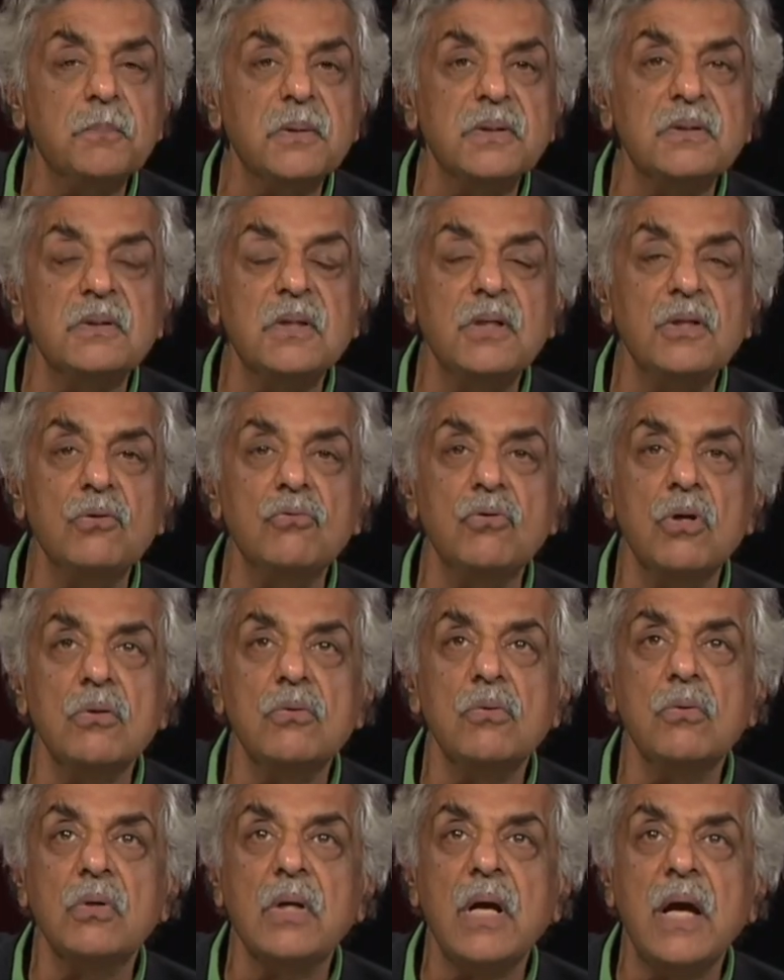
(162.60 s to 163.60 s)
but, you
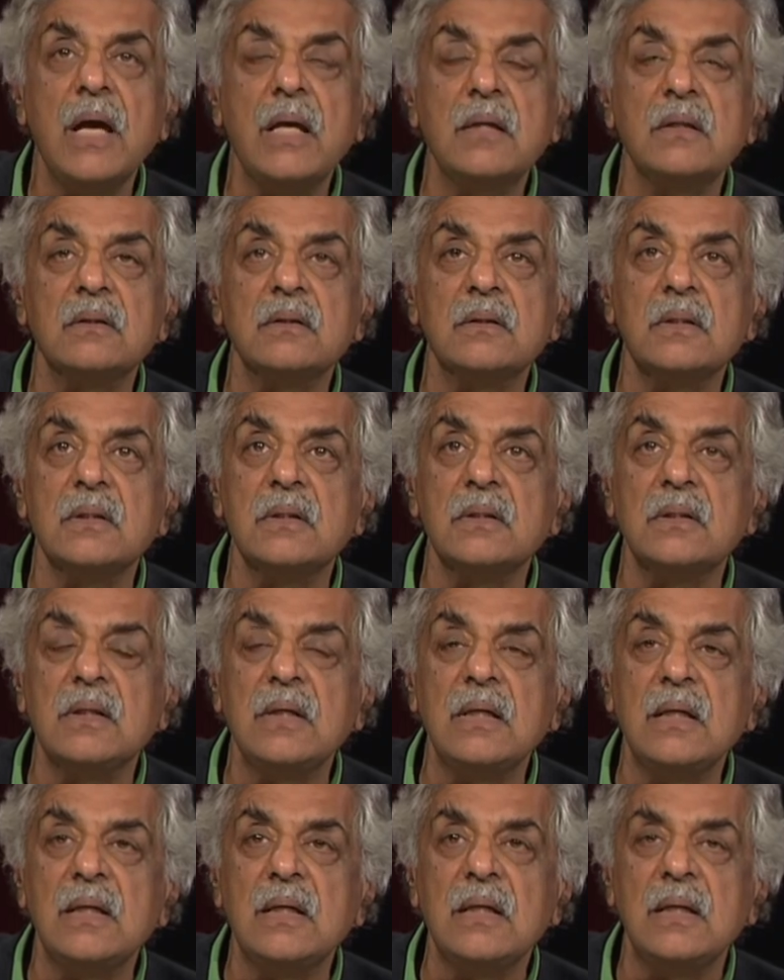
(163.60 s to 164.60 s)
know, and
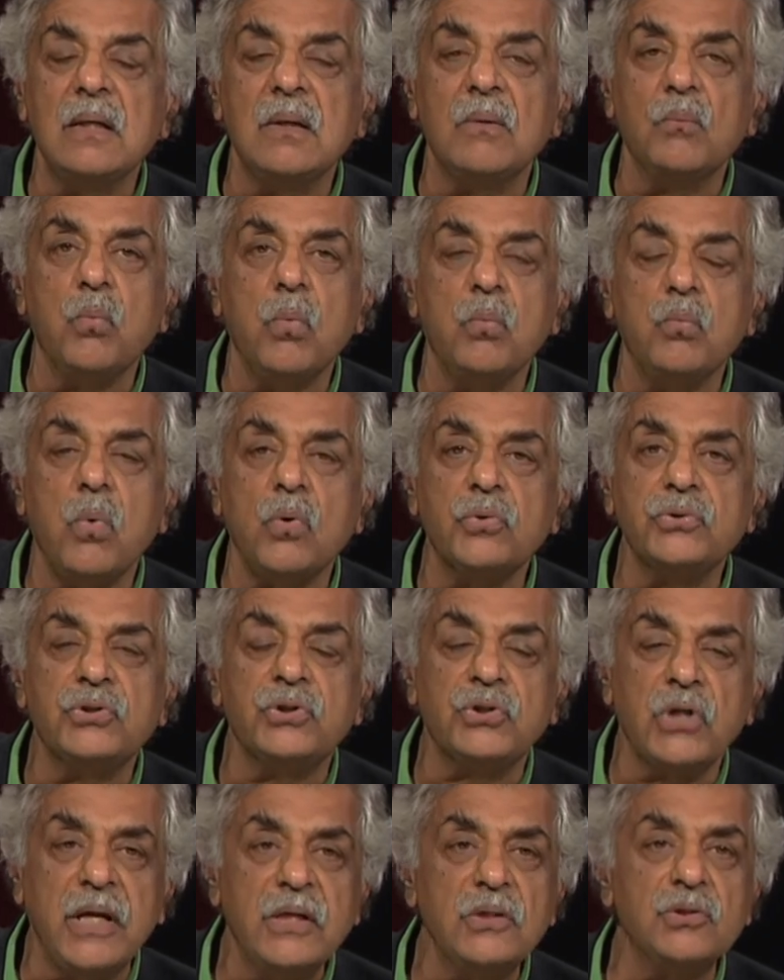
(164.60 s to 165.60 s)
what
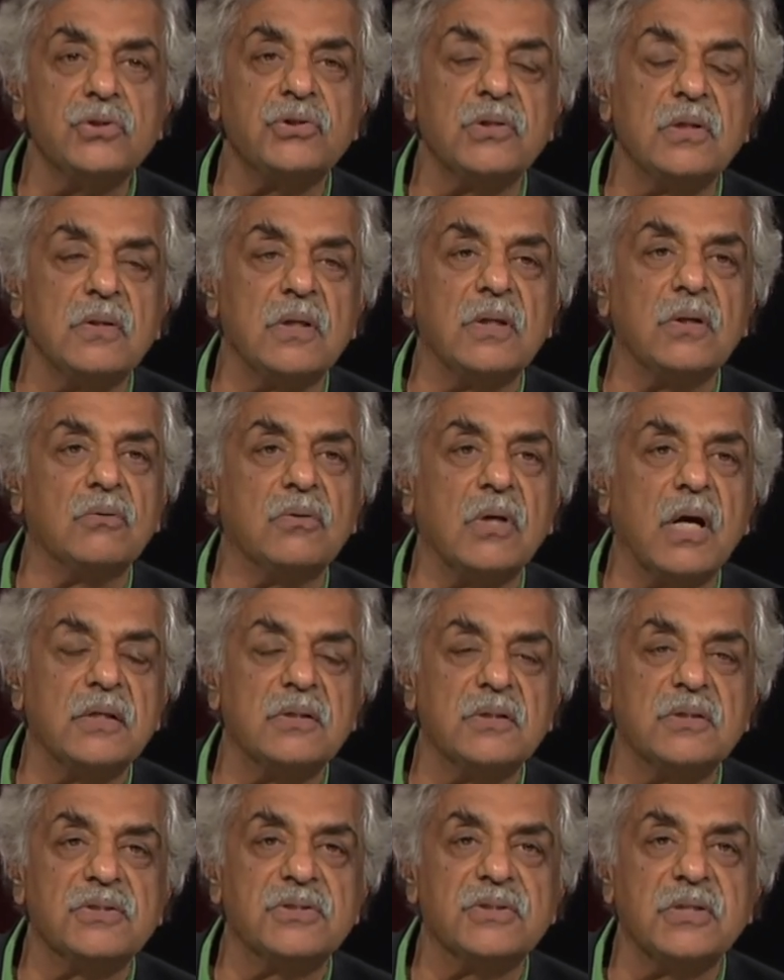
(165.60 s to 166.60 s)
changed in the
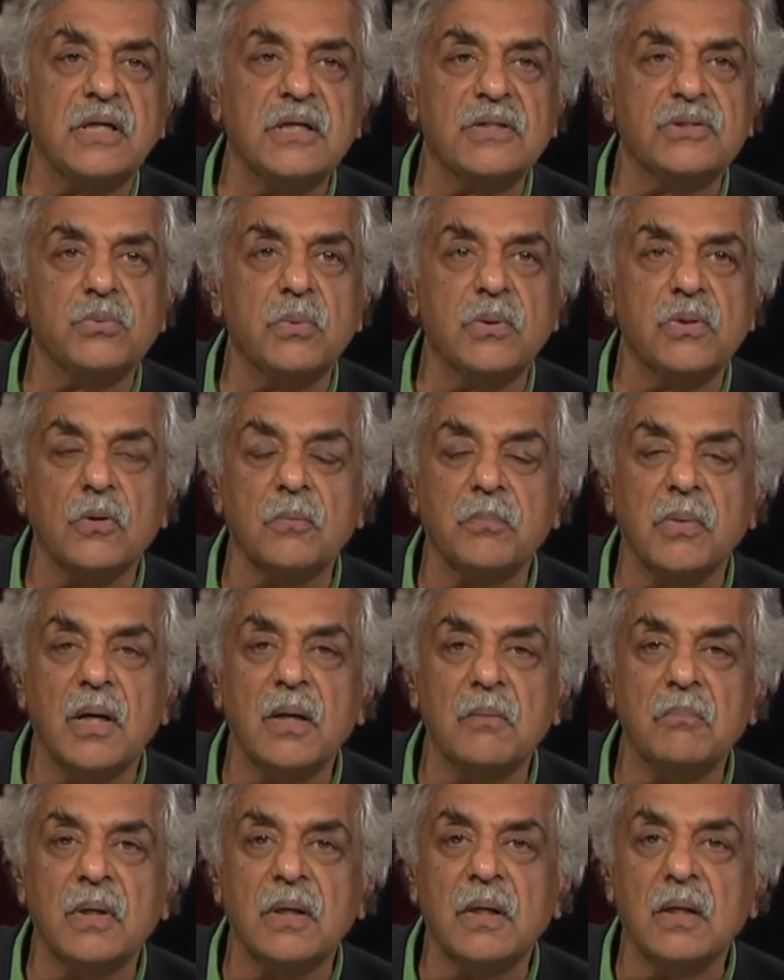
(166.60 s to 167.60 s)
United States with
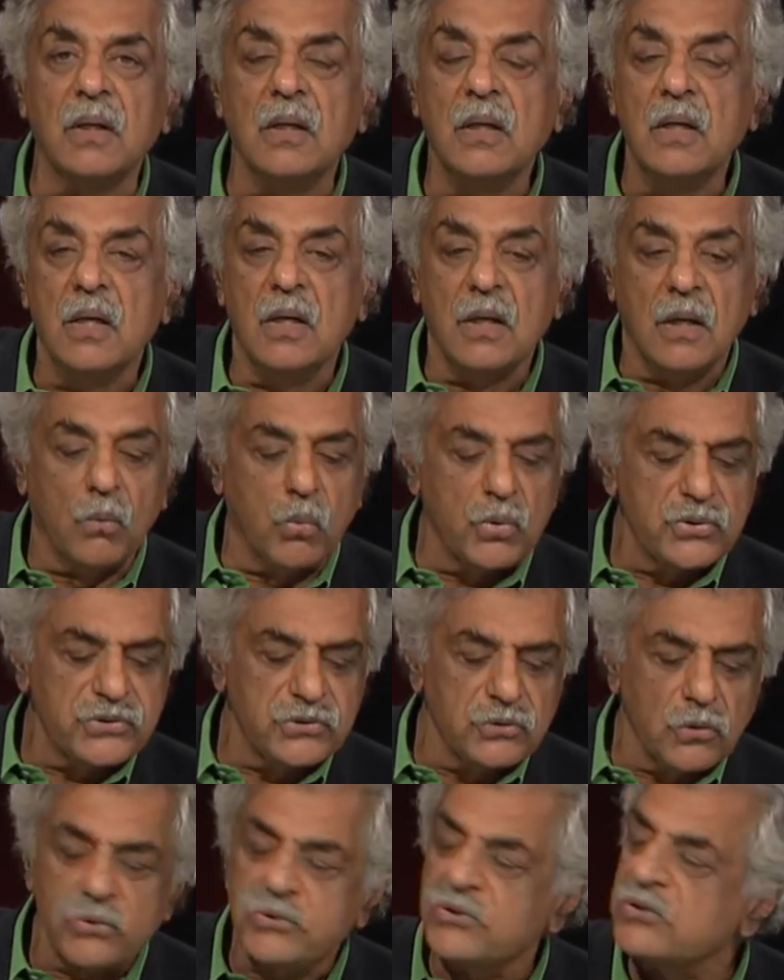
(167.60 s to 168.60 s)
Obama was
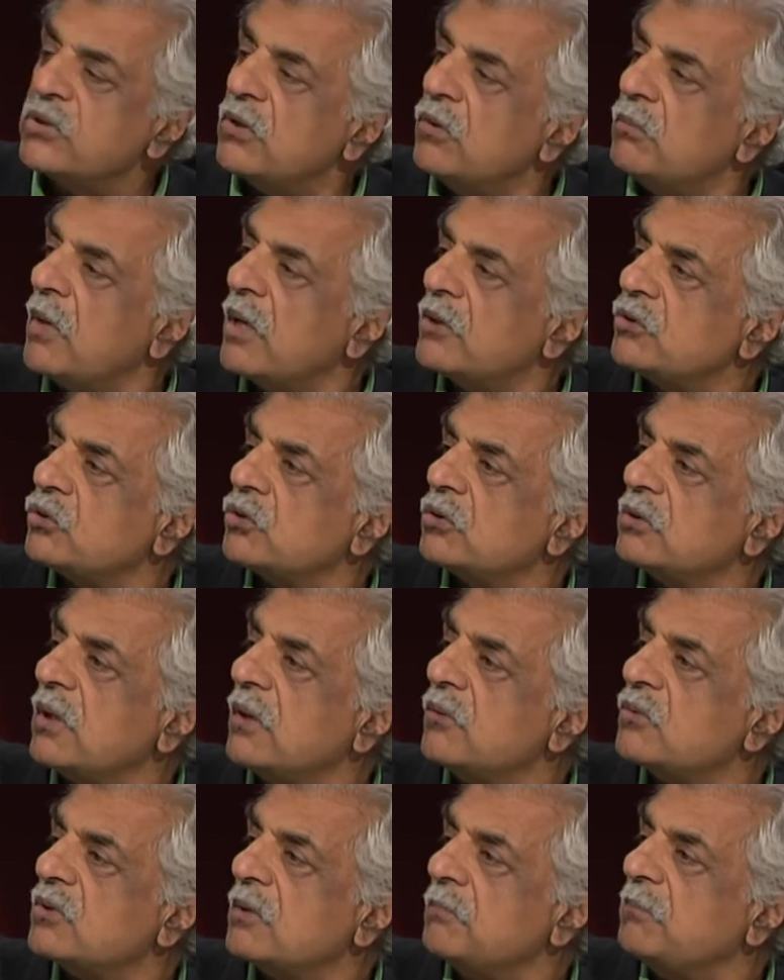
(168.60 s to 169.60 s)
not so much
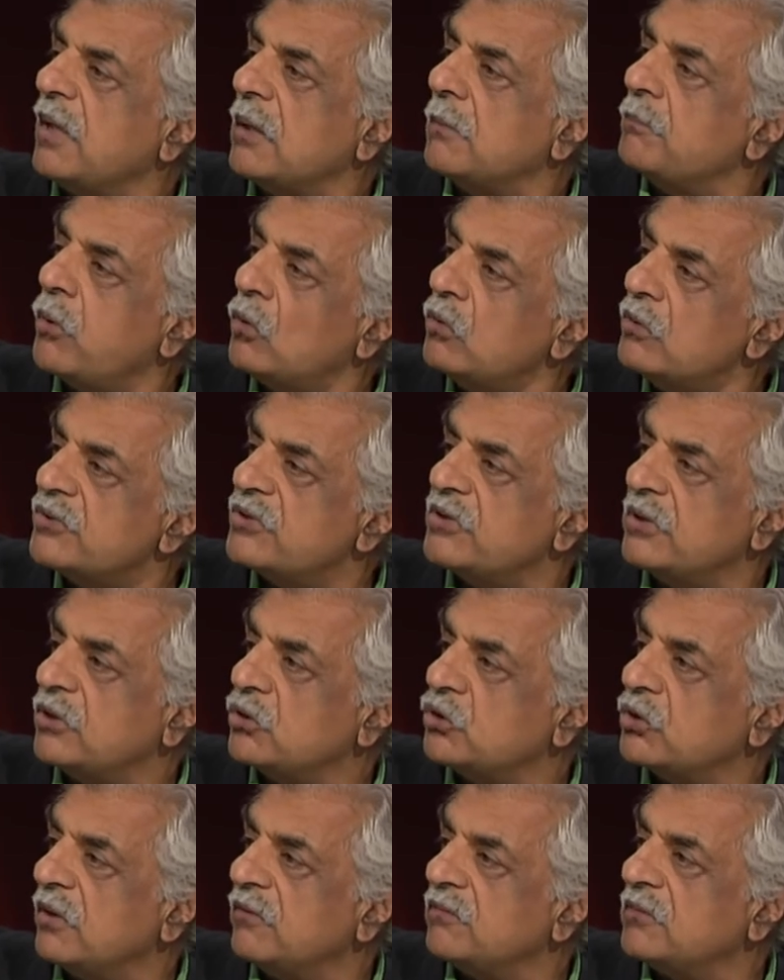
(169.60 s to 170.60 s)
there was a big policy
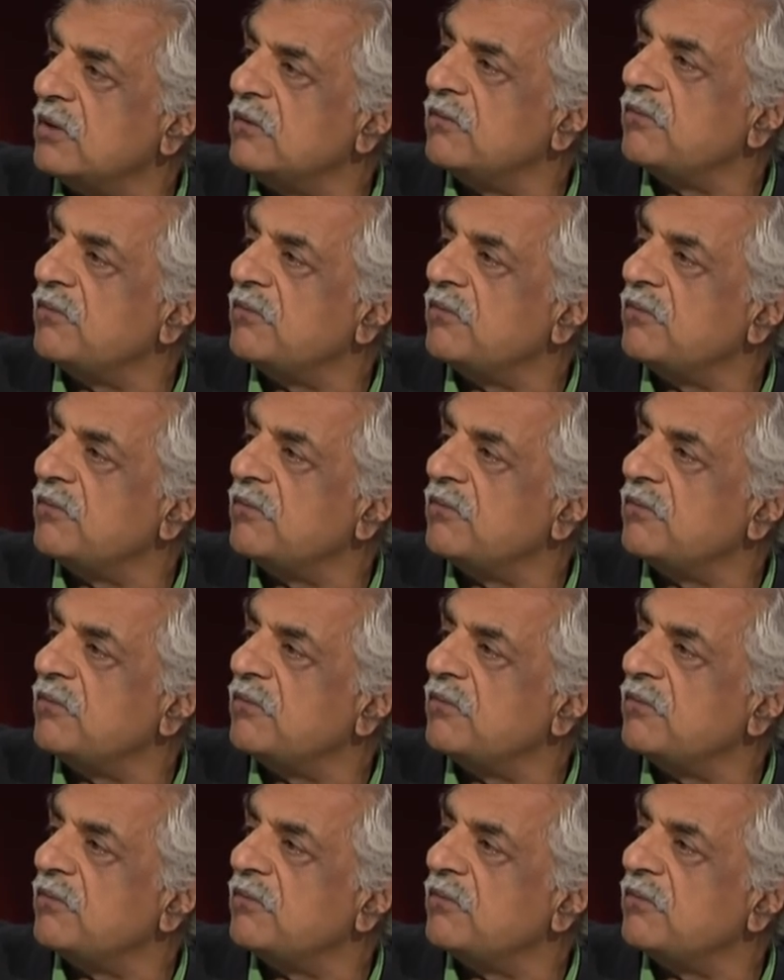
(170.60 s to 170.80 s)
shift. In